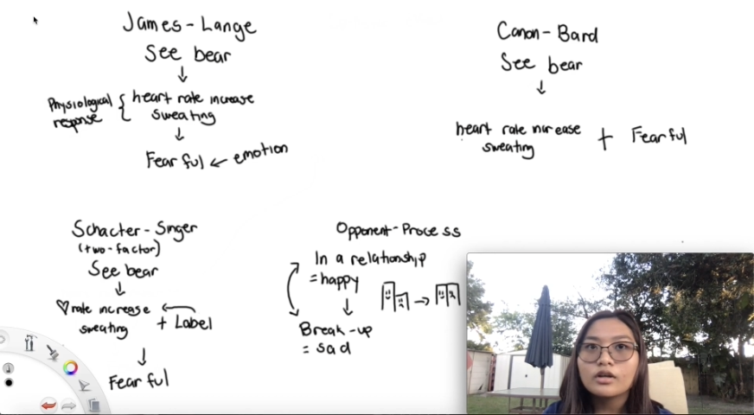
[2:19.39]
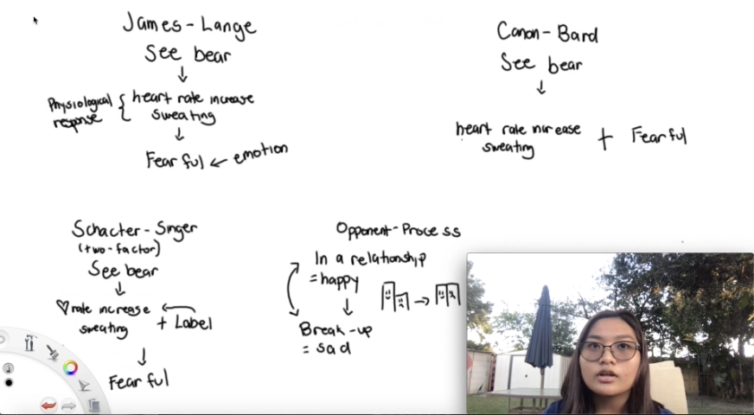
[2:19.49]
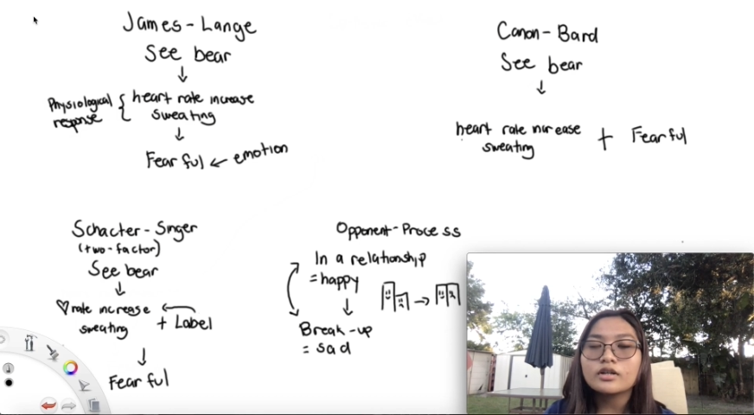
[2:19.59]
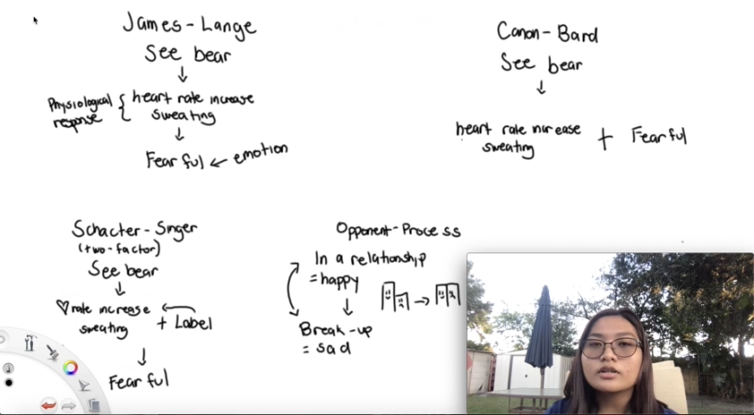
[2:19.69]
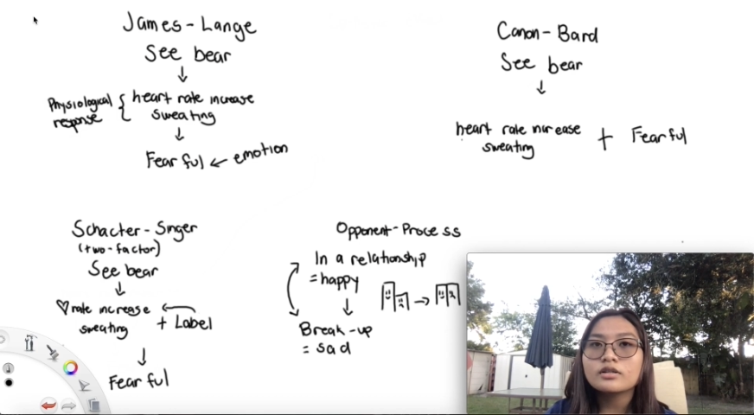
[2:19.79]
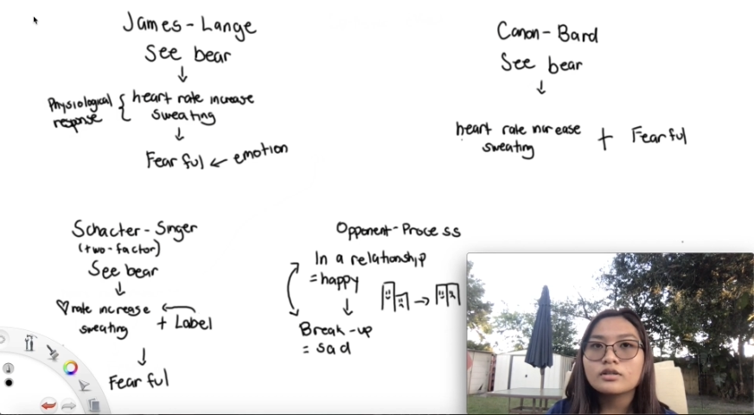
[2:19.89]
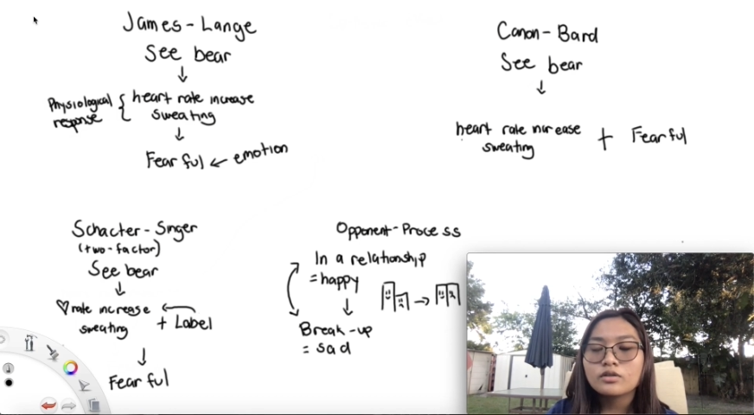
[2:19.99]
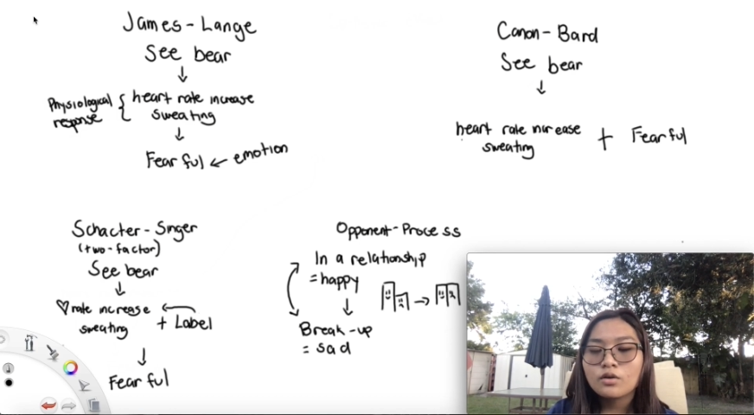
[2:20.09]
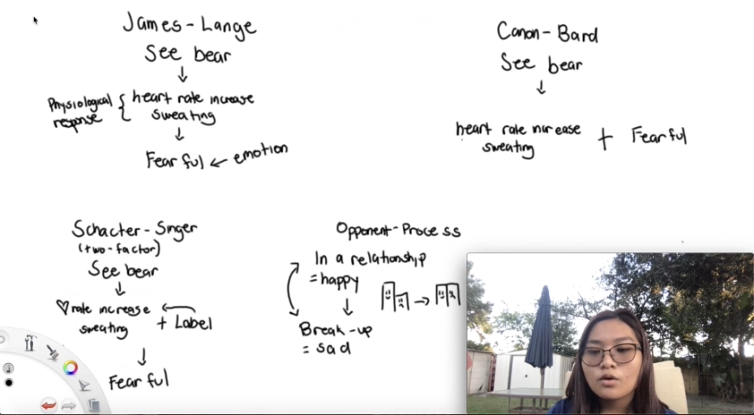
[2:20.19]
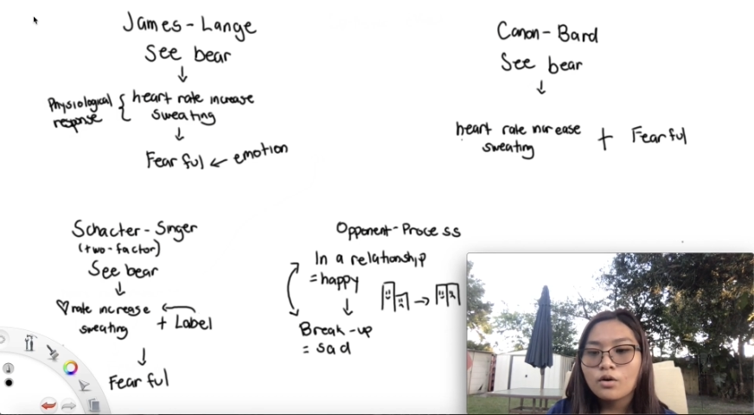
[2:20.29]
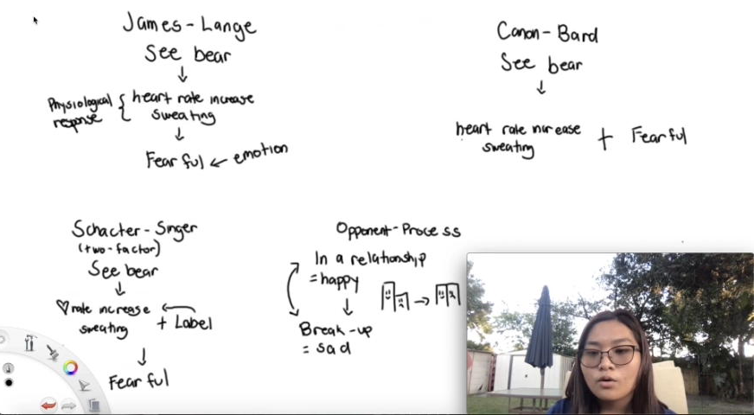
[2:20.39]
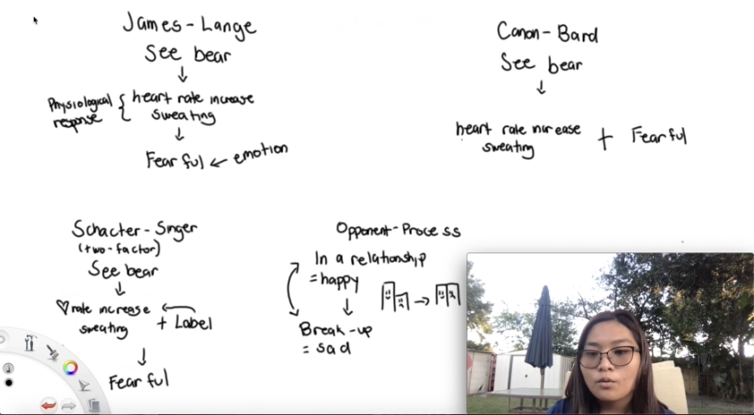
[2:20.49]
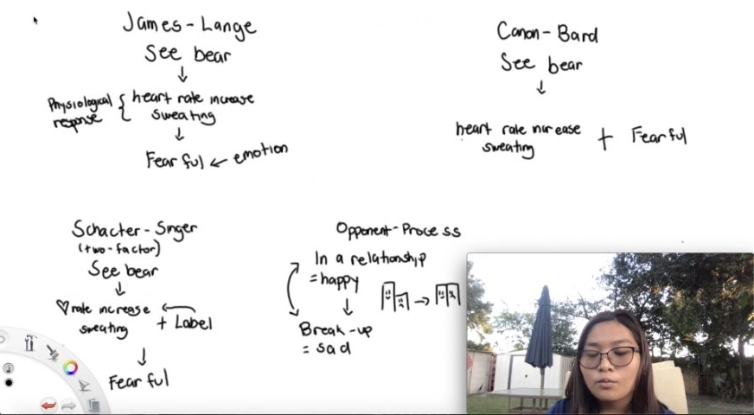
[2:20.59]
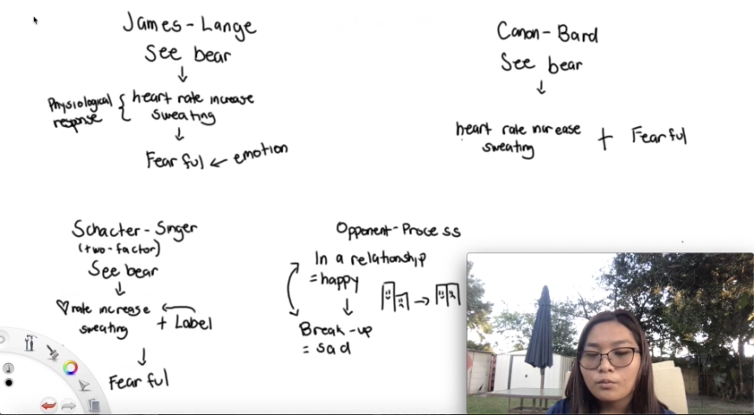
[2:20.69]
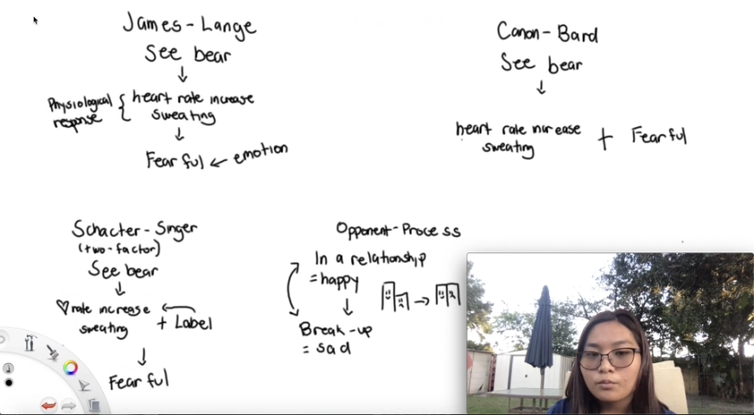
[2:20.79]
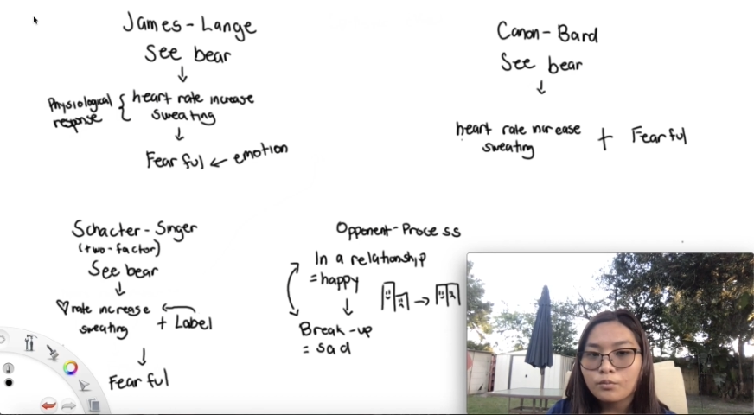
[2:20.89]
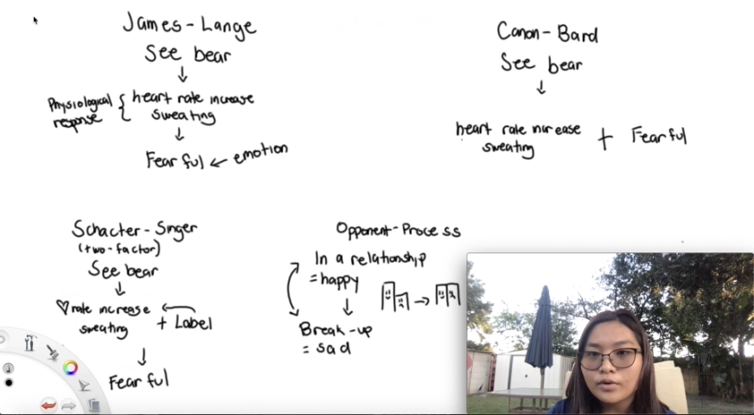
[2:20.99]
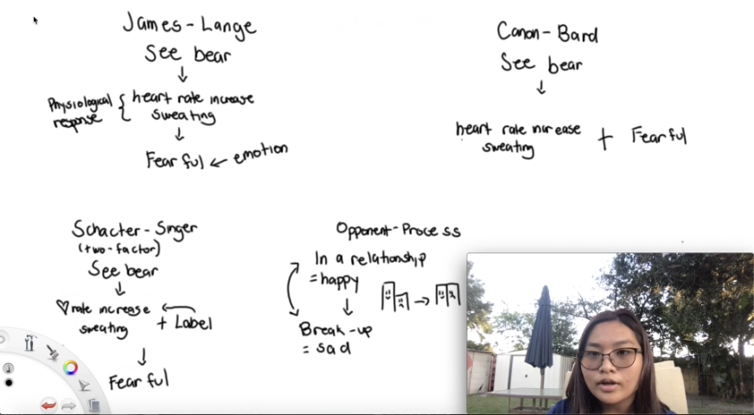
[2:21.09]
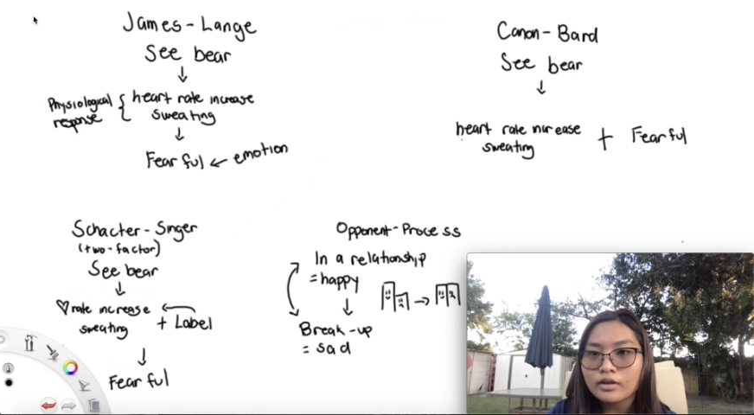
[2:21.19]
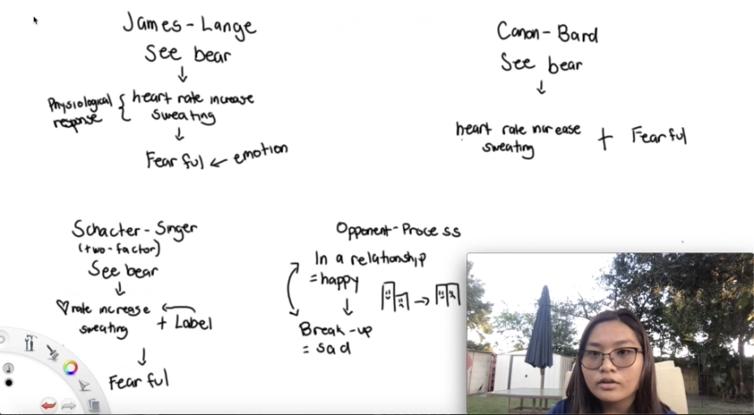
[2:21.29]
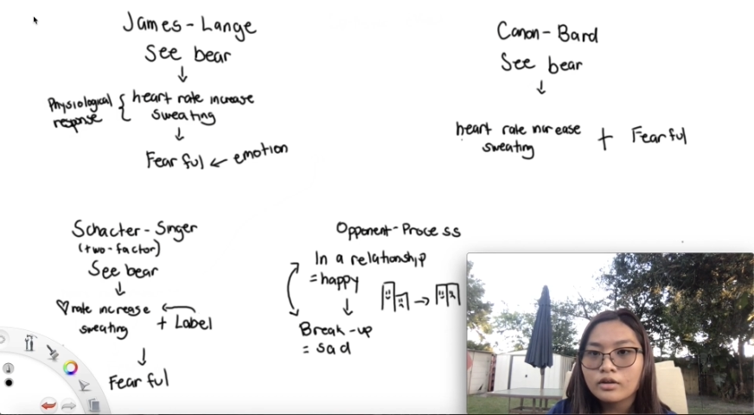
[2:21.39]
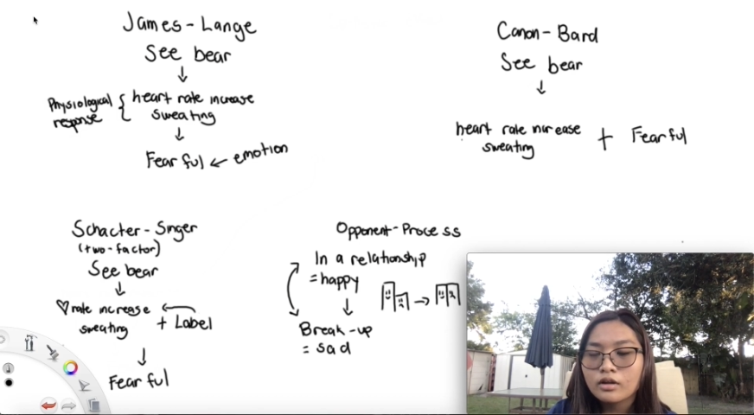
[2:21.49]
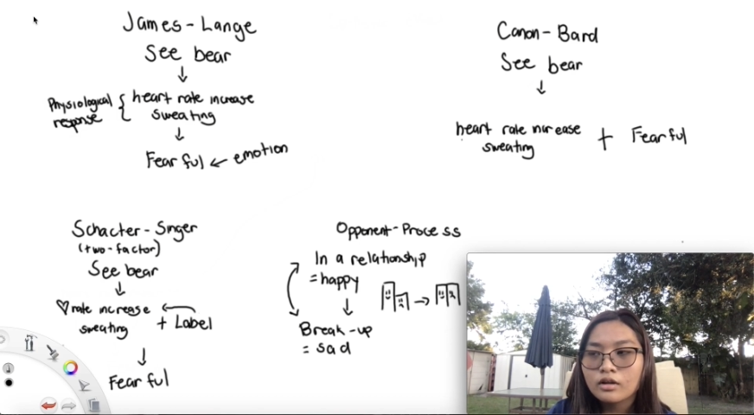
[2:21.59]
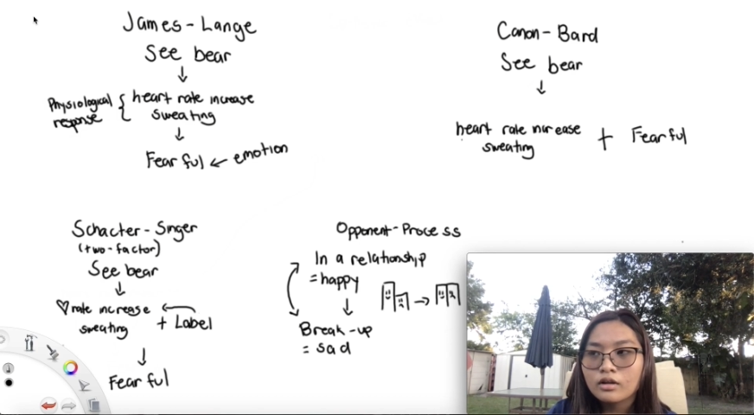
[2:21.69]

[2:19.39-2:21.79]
is when